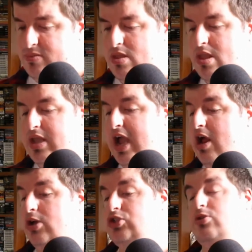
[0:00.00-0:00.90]
Got
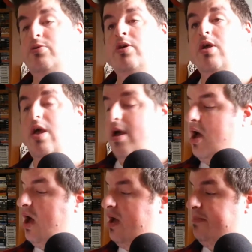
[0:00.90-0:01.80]
also
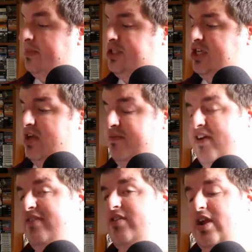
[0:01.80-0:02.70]
Michelle
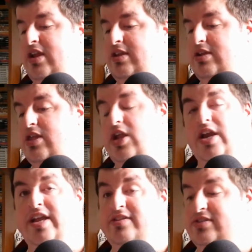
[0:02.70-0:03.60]
Pfeiffer and Claire
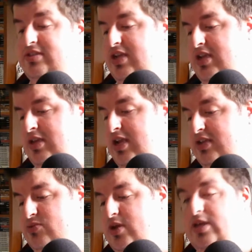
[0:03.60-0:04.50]
Danes in it
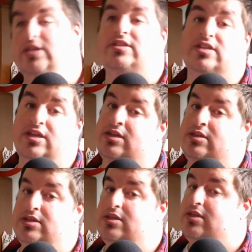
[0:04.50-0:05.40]
as well. It's
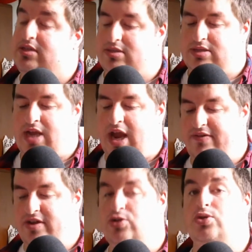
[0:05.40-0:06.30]
kind of
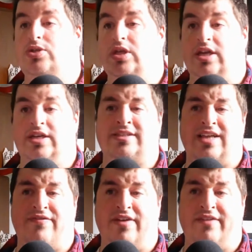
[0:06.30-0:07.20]
a cool
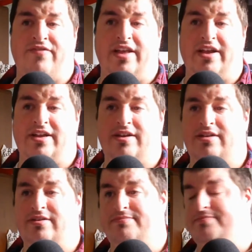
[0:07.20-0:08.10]
sci-fi flick.
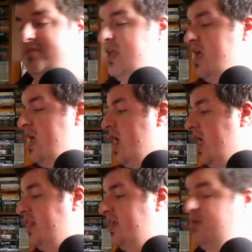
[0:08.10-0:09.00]

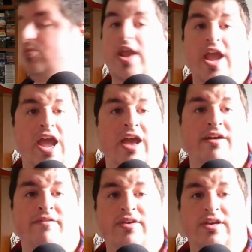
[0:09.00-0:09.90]
And then we
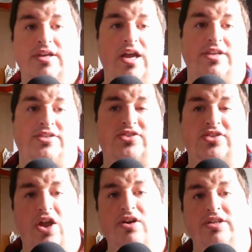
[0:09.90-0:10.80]
have A
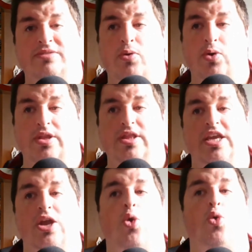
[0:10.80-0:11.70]
Star Is Born,
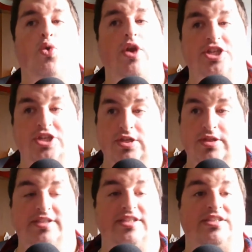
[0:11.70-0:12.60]
the original.
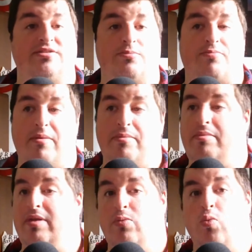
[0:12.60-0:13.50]
This is
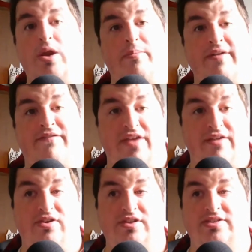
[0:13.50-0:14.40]
probably one of my
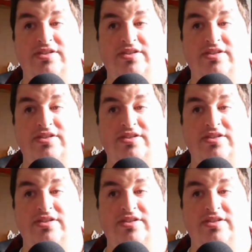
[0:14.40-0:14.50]
favorites